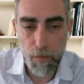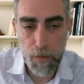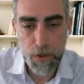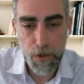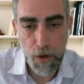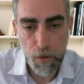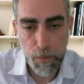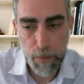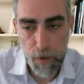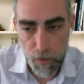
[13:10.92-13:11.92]
So
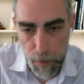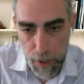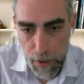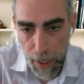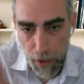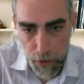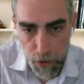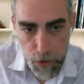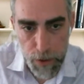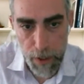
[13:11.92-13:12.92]
people have been now
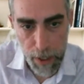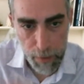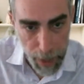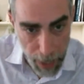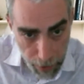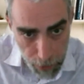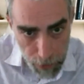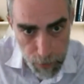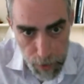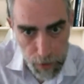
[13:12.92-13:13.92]
using that
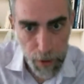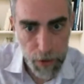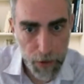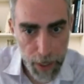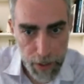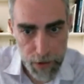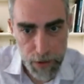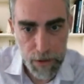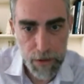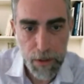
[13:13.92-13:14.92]
pattern to build other
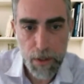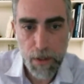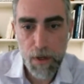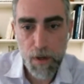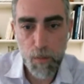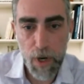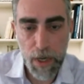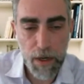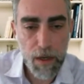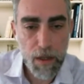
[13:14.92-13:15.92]
agents,
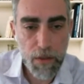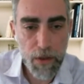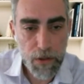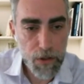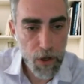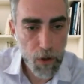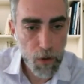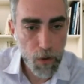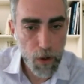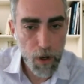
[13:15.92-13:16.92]
but there's
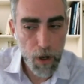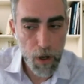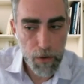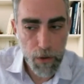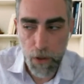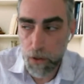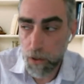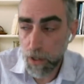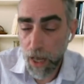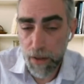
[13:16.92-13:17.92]
no a
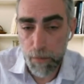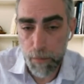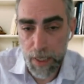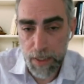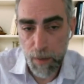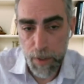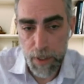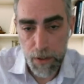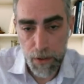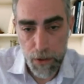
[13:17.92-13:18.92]
lot of the best
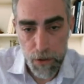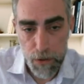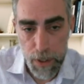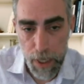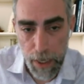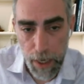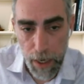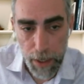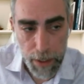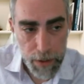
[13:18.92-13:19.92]
companies that are using
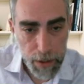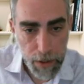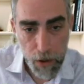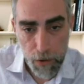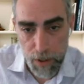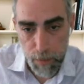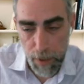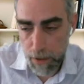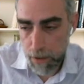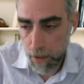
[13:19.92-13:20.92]
AI in the coding
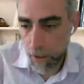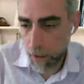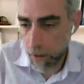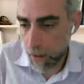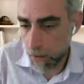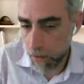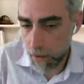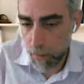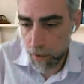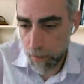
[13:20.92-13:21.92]
space, like
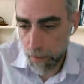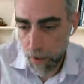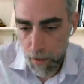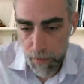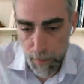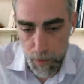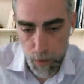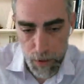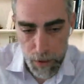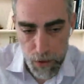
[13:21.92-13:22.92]
some of the famous ones
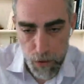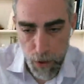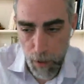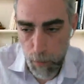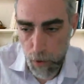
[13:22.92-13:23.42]
like Stripe,